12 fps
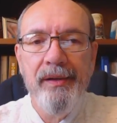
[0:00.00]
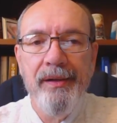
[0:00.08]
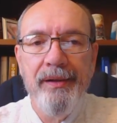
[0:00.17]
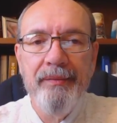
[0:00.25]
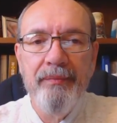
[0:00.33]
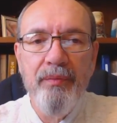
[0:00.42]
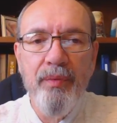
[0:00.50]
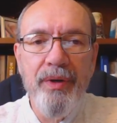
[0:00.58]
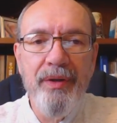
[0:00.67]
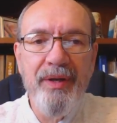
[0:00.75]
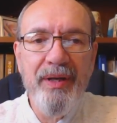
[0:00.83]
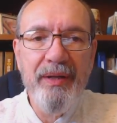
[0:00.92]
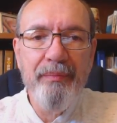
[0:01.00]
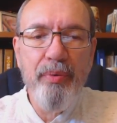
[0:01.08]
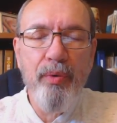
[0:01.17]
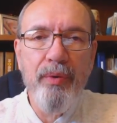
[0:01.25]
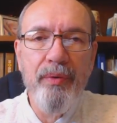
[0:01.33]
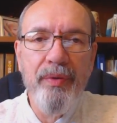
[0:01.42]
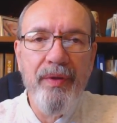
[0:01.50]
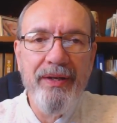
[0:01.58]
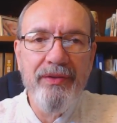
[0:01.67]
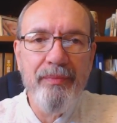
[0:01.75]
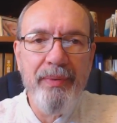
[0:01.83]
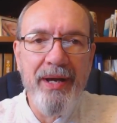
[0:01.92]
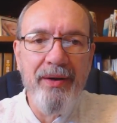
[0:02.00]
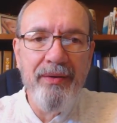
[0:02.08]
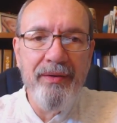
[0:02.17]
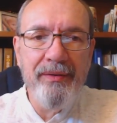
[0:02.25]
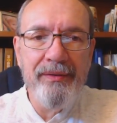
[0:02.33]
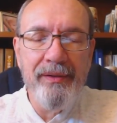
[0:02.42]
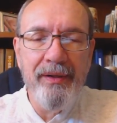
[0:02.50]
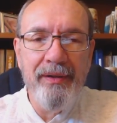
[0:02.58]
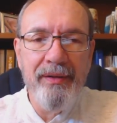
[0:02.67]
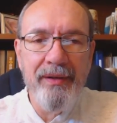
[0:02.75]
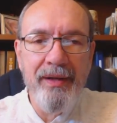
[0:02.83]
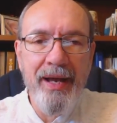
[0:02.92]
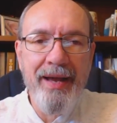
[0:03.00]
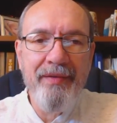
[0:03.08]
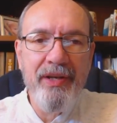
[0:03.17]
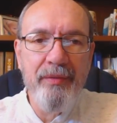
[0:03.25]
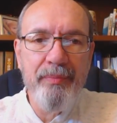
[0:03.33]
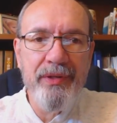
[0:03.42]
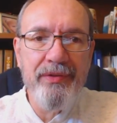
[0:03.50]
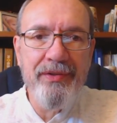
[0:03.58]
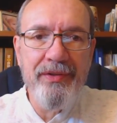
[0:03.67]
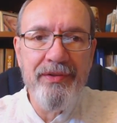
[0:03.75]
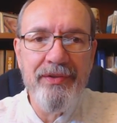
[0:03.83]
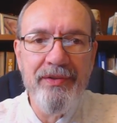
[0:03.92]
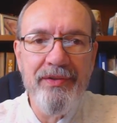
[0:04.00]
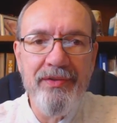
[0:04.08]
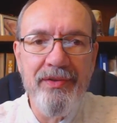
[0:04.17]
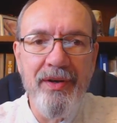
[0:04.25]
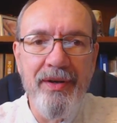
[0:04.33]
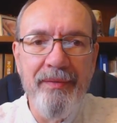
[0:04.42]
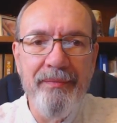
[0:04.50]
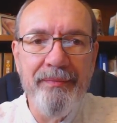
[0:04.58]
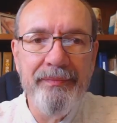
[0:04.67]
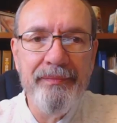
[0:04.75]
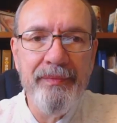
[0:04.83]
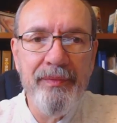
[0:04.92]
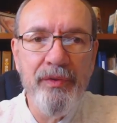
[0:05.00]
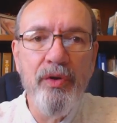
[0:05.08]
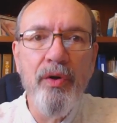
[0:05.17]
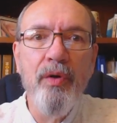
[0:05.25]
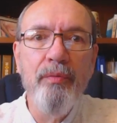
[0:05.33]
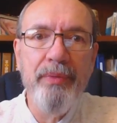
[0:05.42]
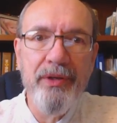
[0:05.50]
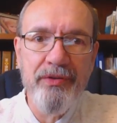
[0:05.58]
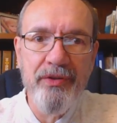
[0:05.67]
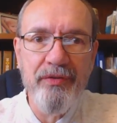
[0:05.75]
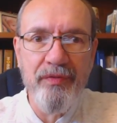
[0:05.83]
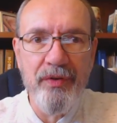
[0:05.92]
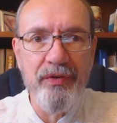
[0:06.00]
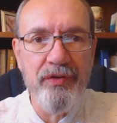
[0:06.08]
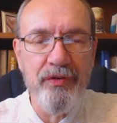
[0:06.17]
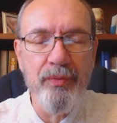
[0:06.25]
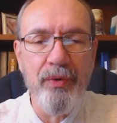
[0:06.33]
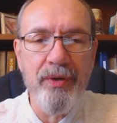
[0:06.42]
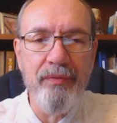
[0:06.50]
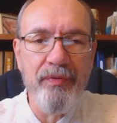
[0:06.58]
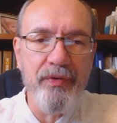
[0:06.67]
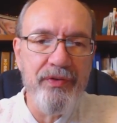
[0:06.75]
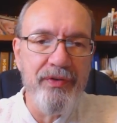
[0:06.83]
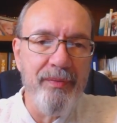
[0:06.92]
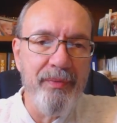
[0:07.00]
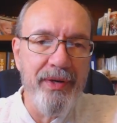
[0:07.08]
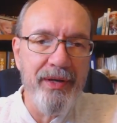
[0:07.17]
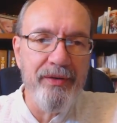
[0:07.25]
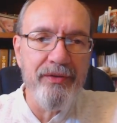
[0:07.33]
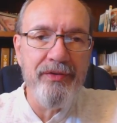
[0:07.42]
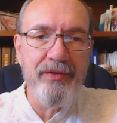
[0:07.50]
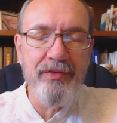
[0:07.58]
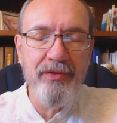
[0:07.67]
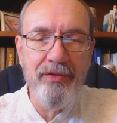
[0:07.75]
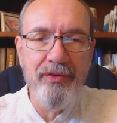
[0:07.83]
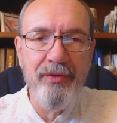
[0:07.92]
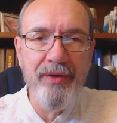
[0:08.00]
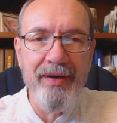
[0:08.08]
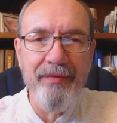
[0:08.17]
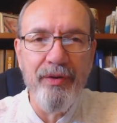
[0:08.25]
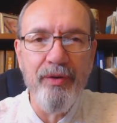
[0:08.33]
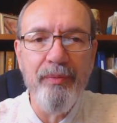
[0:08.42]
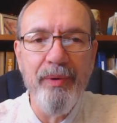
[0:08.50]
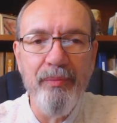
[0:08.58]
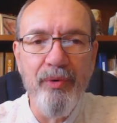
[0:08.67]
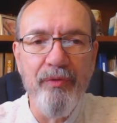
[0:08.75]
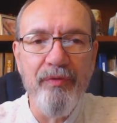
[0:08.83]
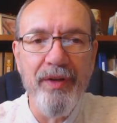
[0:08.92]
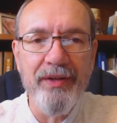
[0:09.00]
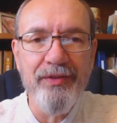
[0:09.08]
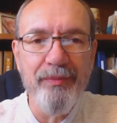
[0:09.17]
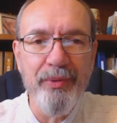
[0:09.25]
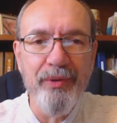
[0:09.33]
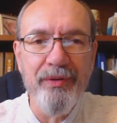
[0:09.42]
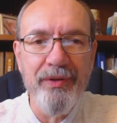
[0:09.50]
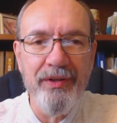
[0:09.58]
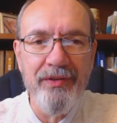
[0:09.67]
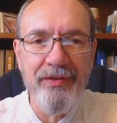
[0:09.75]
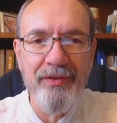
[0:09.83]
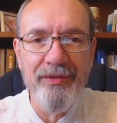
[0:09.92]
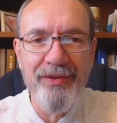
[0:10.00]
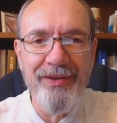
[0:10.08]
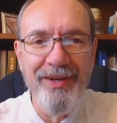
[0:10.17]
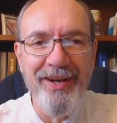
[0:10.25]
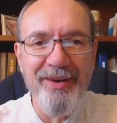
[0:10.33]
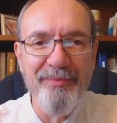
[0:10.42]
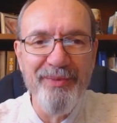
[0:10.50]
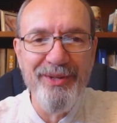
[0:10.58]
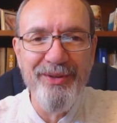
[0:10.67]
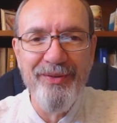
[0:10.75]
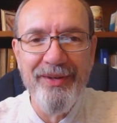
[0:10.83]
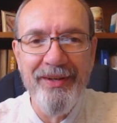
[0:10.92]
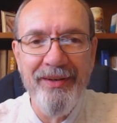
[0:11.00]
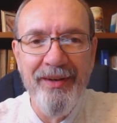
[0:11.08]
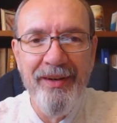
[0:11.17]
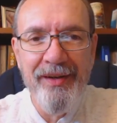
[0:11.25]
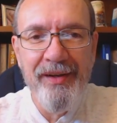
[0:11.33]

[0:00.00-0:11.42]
one of the important things about having a business is your own business versus working for someone else is you do have a little bit more flexibility. So today I'll be doing